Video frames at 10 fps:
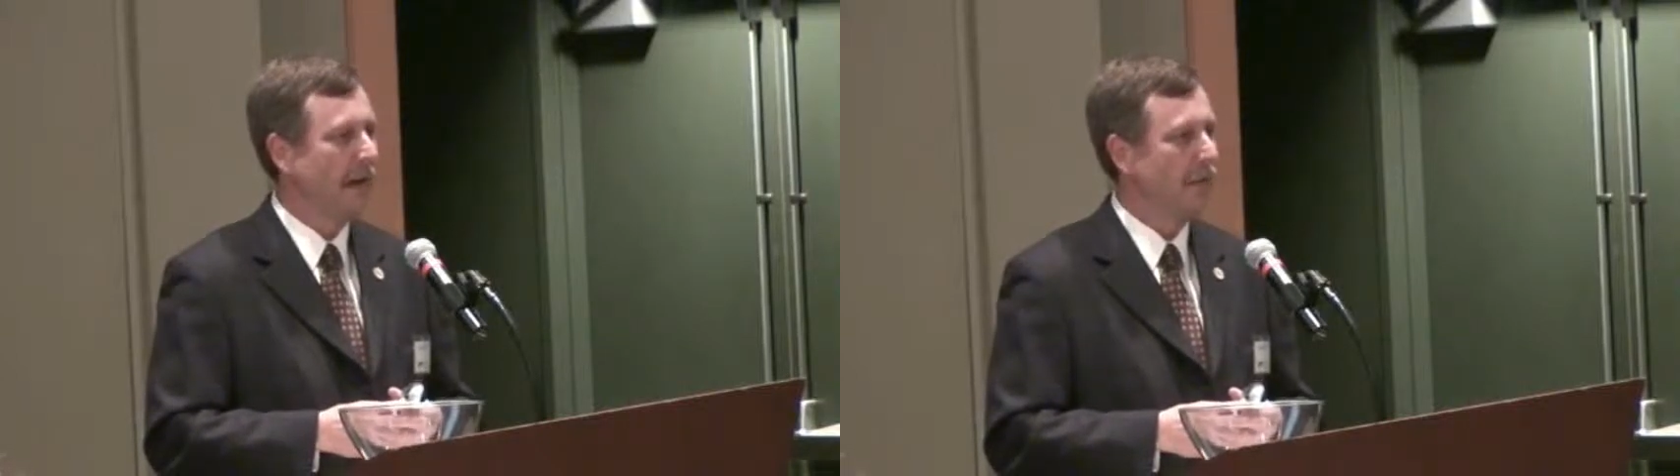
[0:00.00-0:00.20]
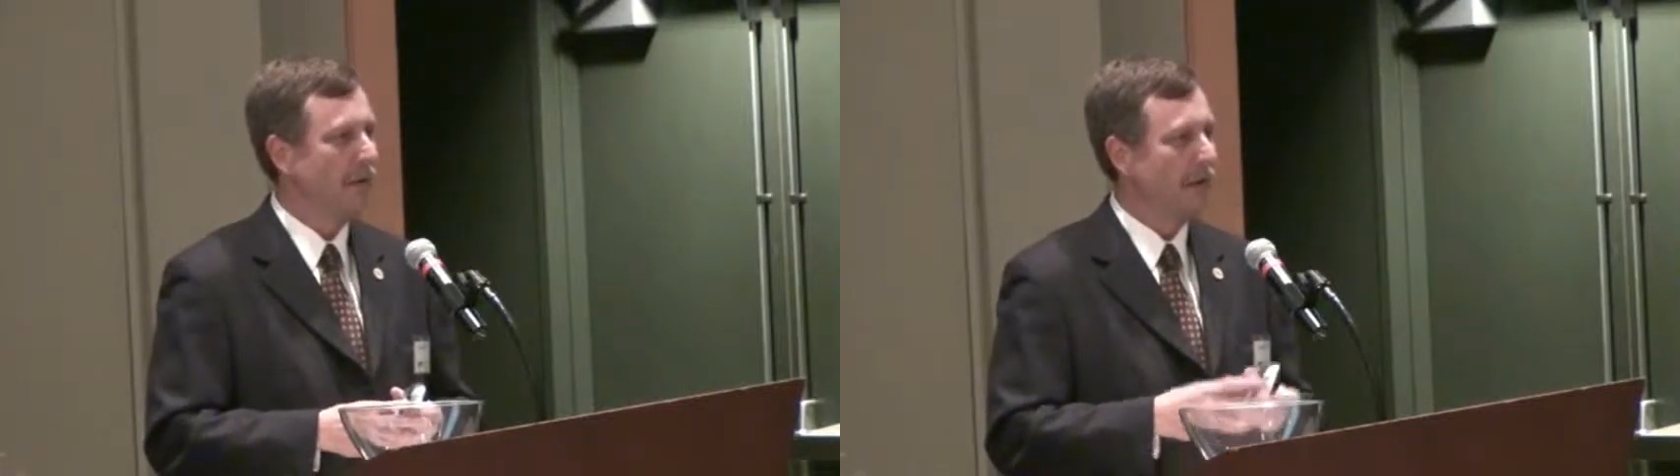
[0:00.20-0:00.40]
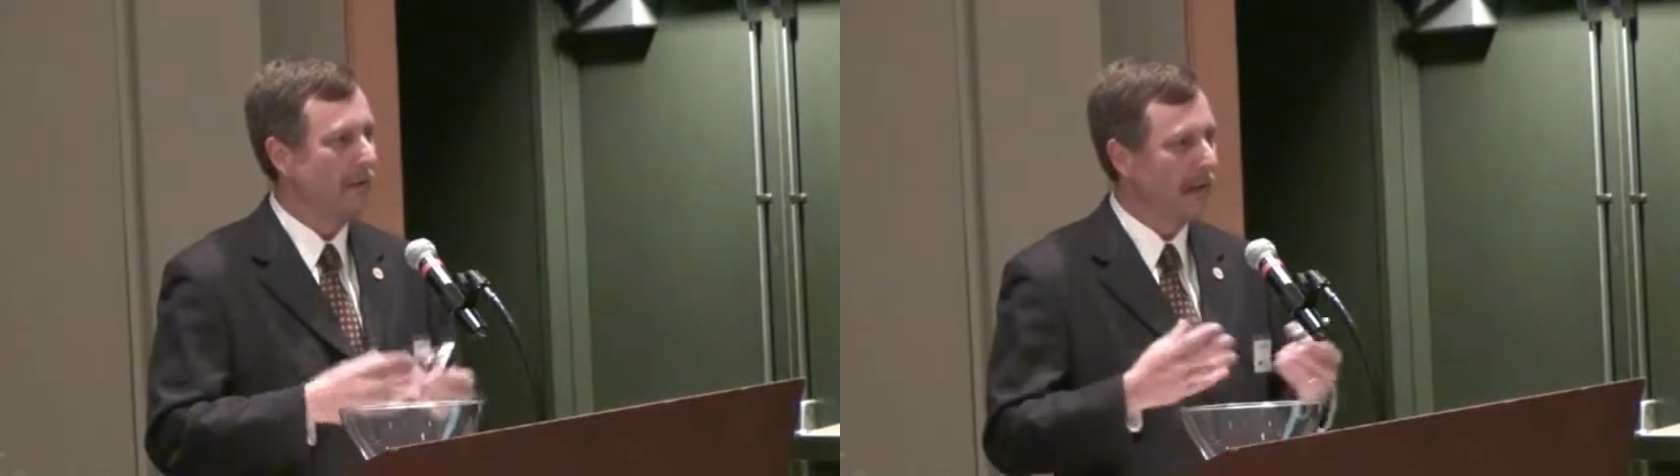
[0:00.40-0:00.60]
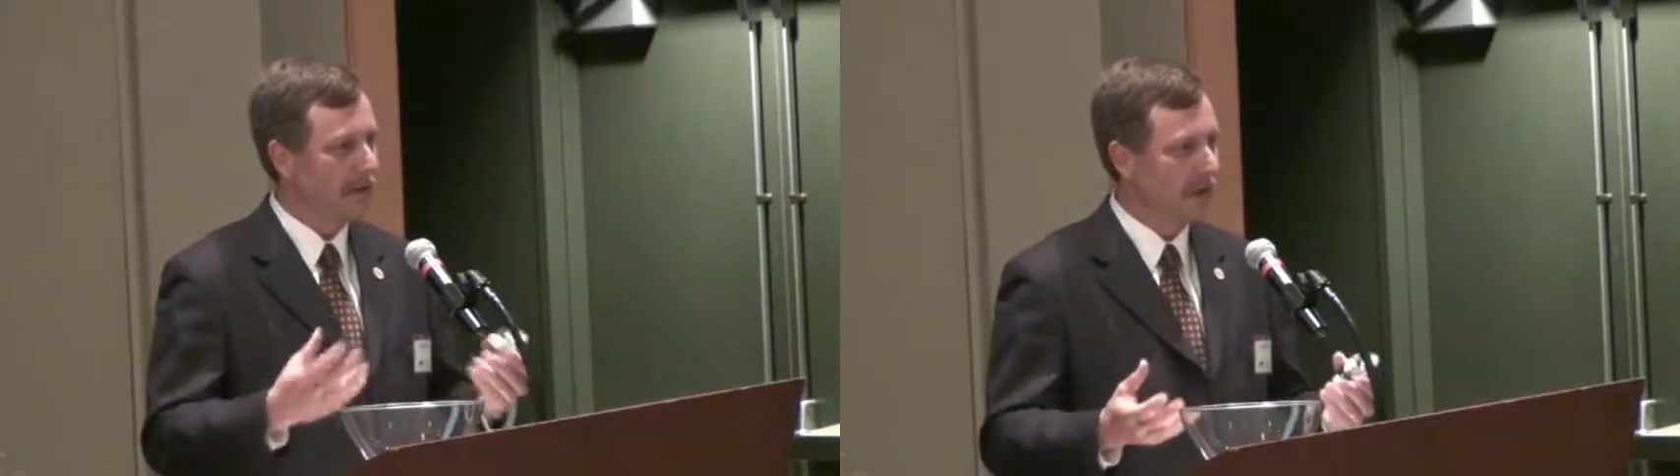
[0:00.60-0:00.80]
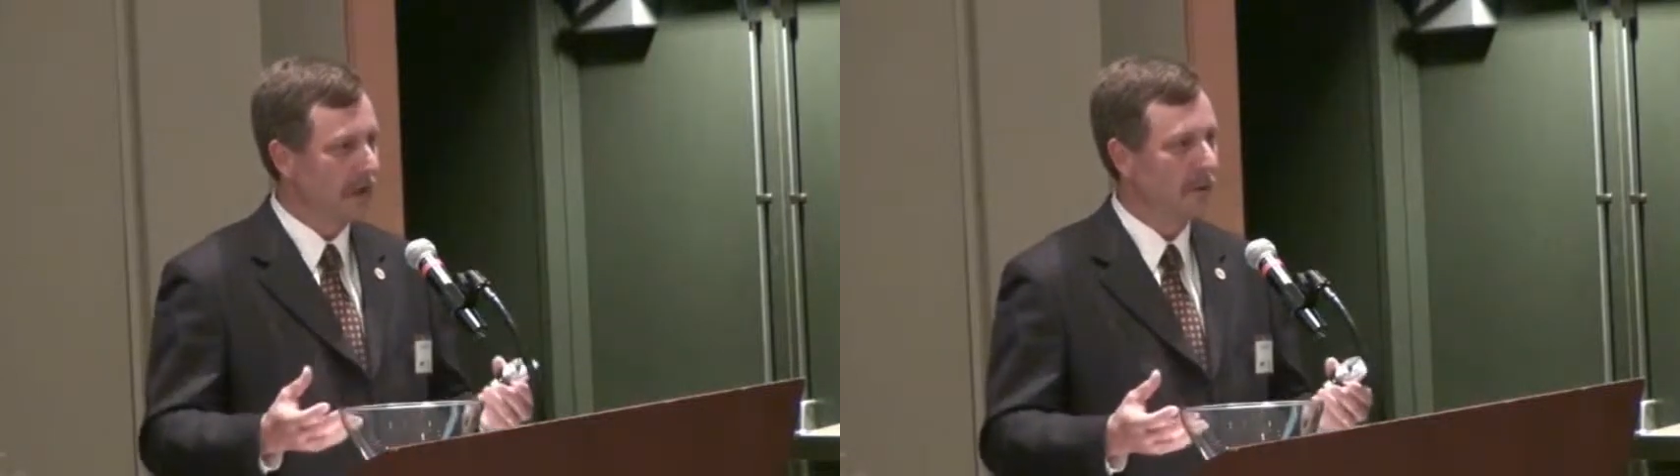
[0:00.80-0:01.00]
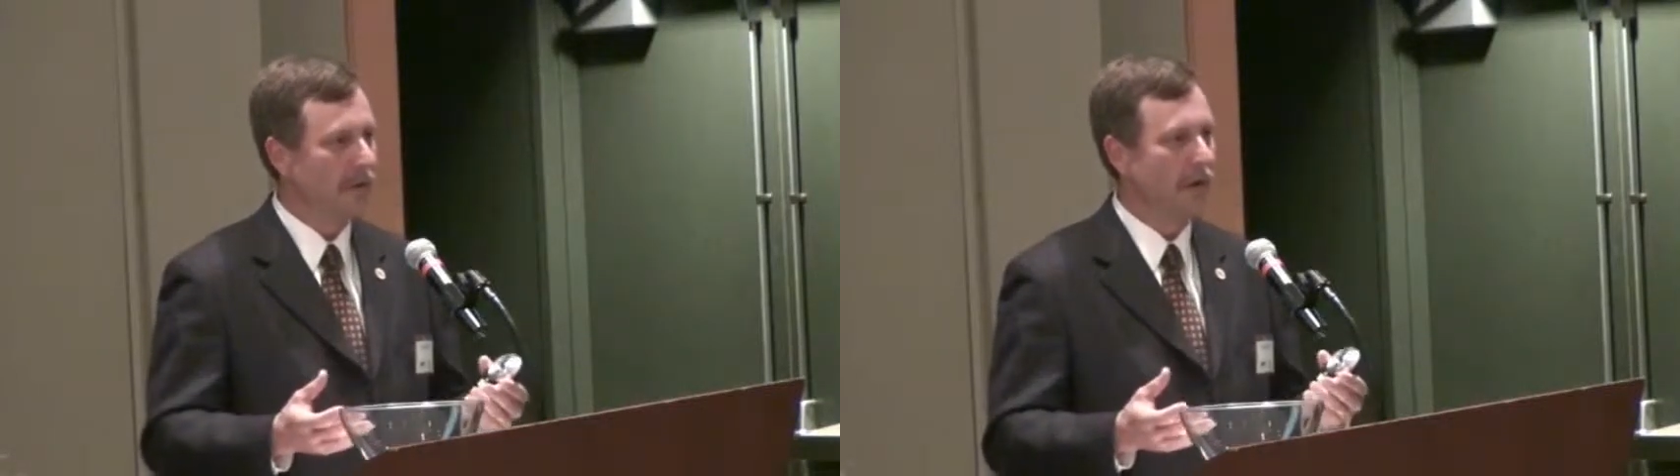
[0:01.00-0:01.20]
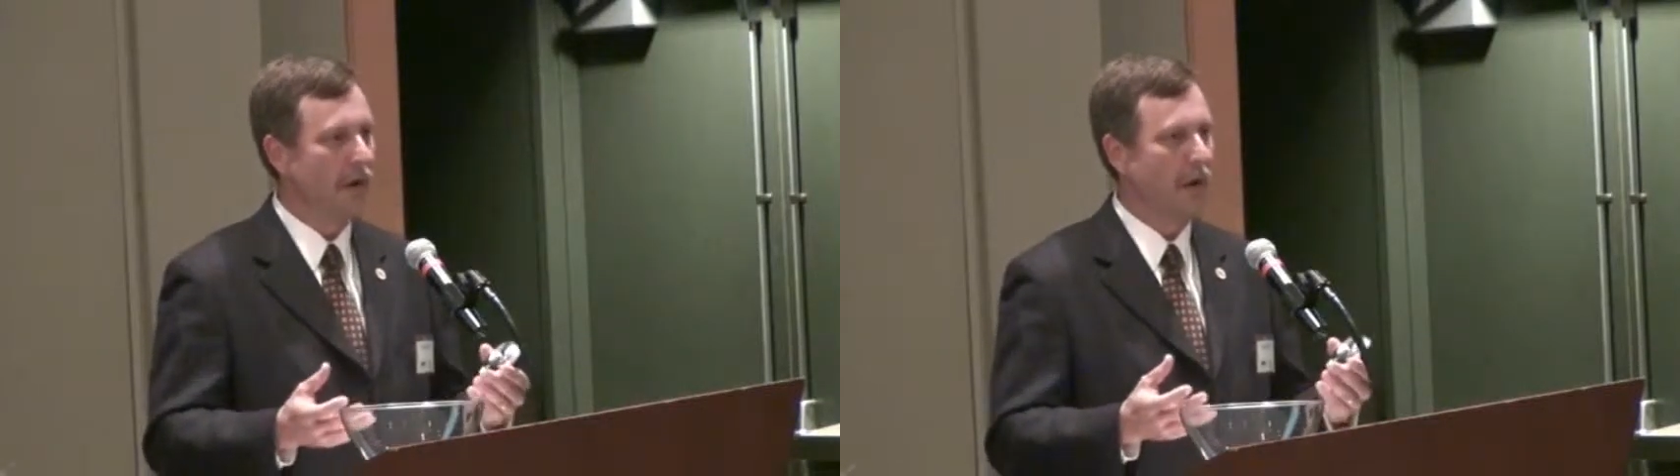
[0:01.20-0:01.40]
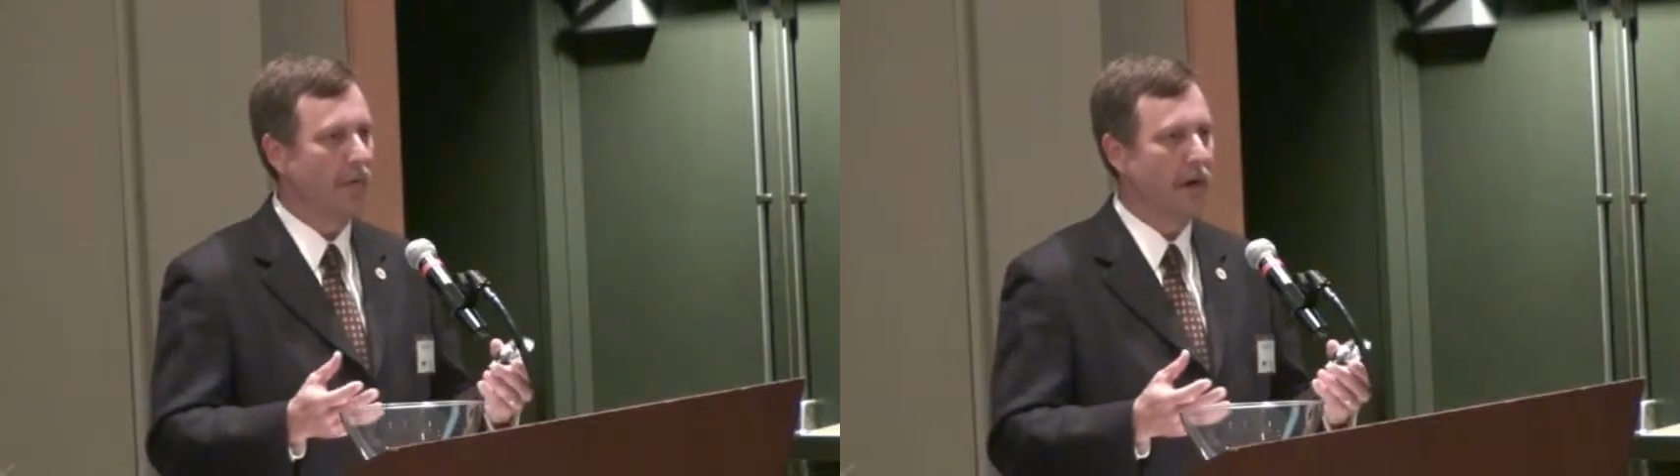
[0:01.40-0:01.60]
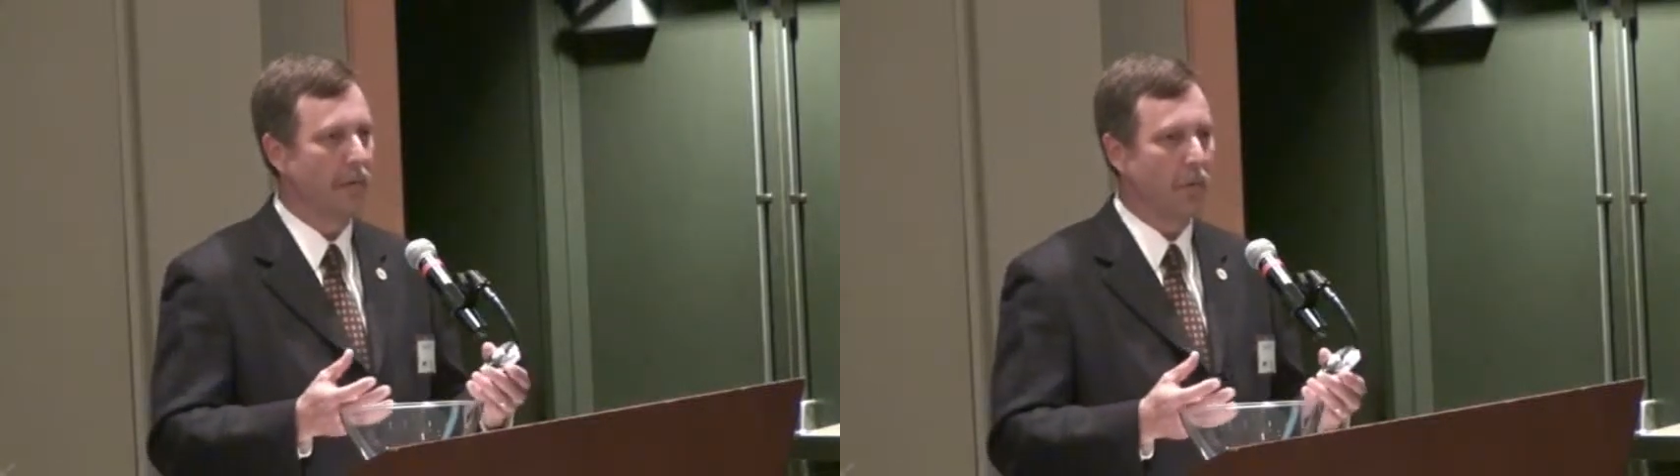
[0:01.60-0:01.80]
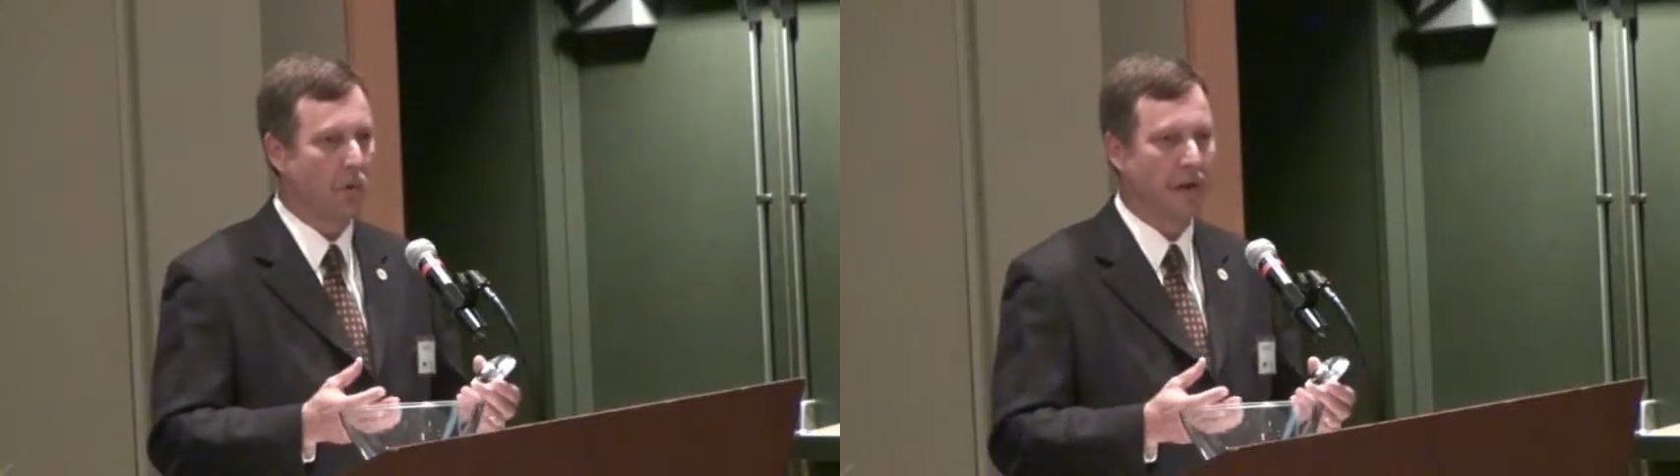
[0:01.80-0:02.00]
And when you meet Jim, you know,
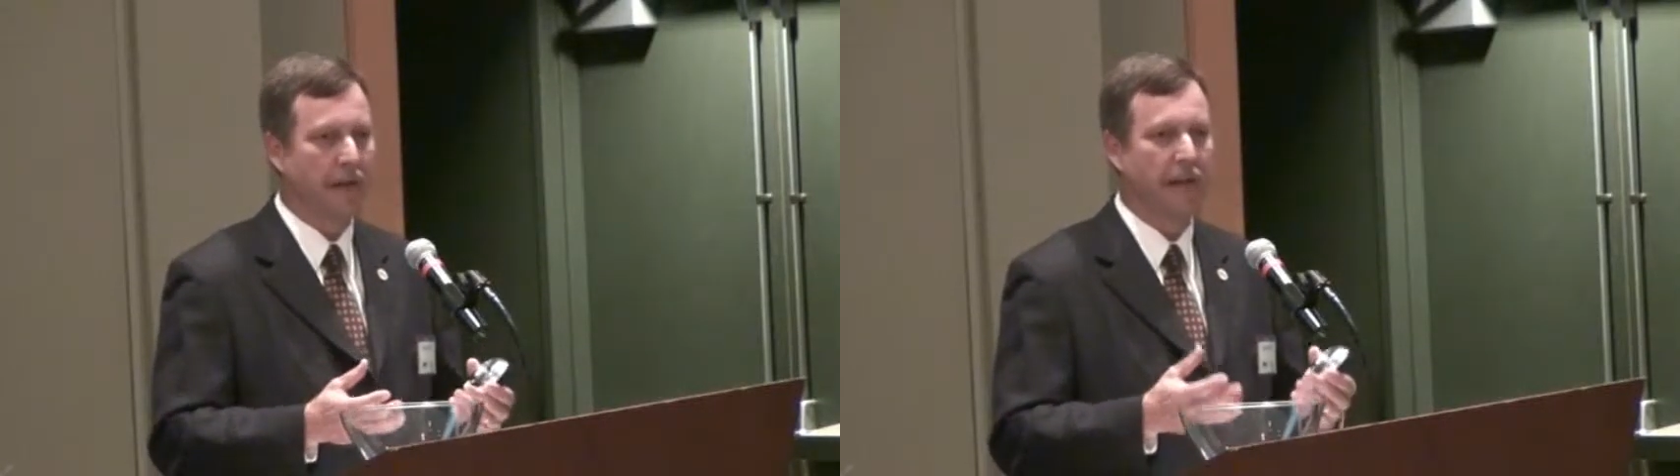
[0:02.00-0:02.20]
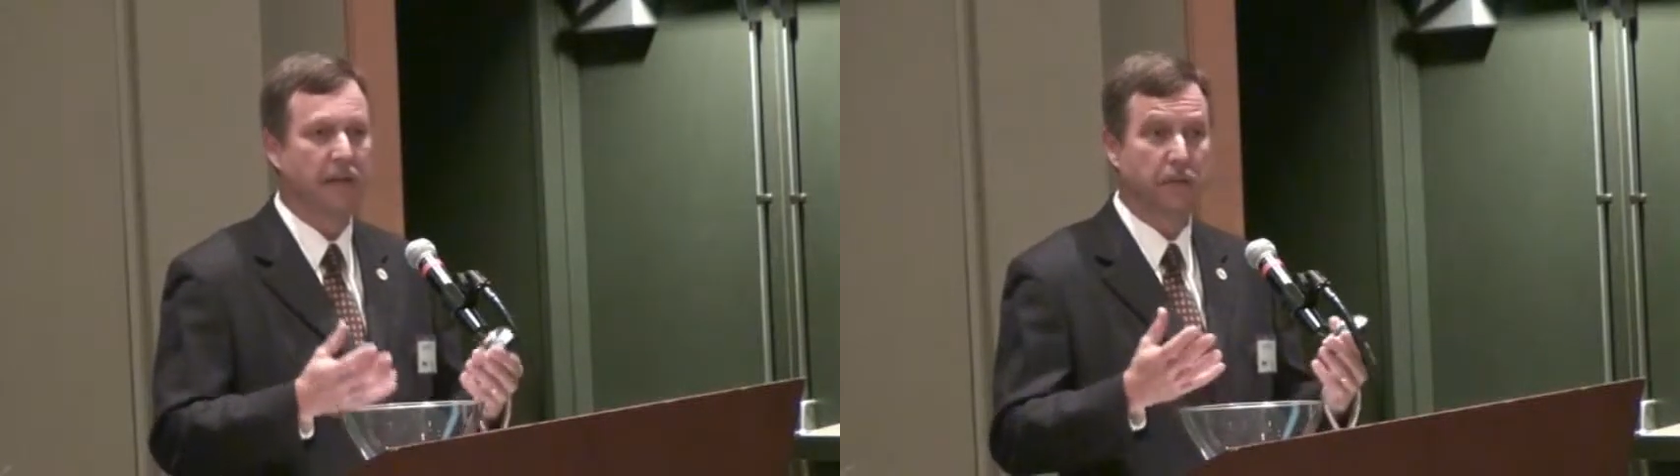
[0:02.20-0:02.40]
number one,